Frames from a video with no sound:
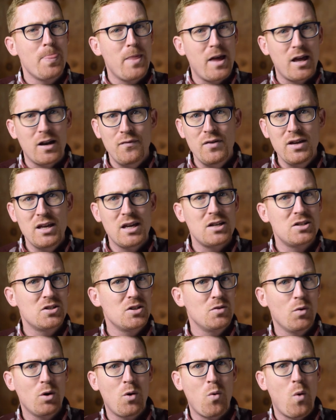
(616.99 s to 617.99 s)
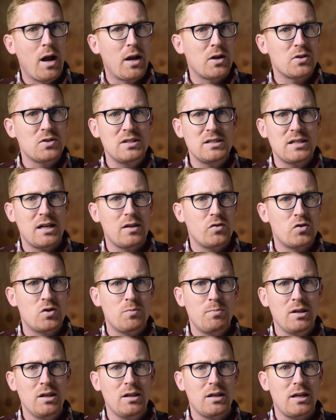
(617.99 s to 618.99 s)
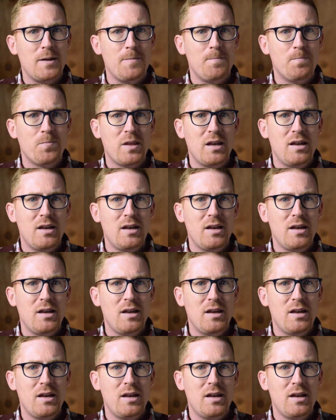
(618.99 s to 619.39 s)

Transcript: Edification requires intelligibility.